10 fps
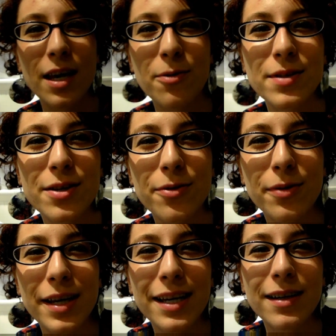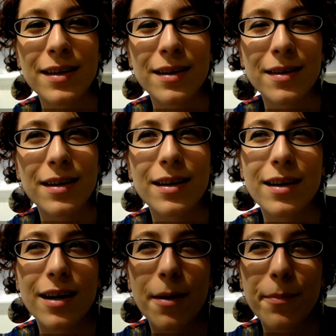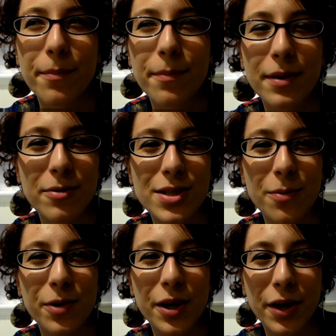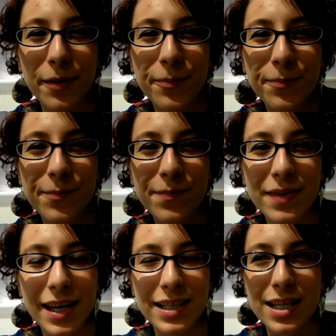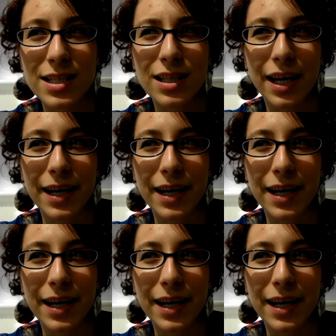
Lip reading: It was green, but it was still pretty good. It tasted